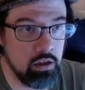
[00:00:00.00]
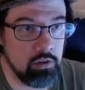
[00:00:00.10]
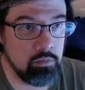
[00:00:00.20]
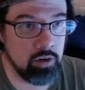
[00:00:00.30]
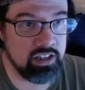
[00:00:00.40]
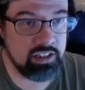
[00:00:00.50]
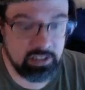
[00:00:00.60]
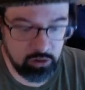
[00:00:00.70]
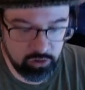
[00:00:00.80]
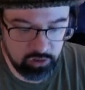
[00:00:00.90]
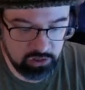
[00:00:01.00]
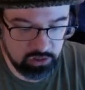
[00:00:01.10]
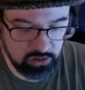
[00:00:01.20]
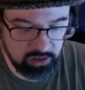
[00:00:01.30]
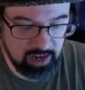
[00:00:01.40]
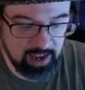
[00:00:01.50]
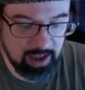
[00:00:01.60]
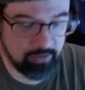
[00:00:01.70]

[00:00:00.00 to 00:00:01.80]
price stickers that have your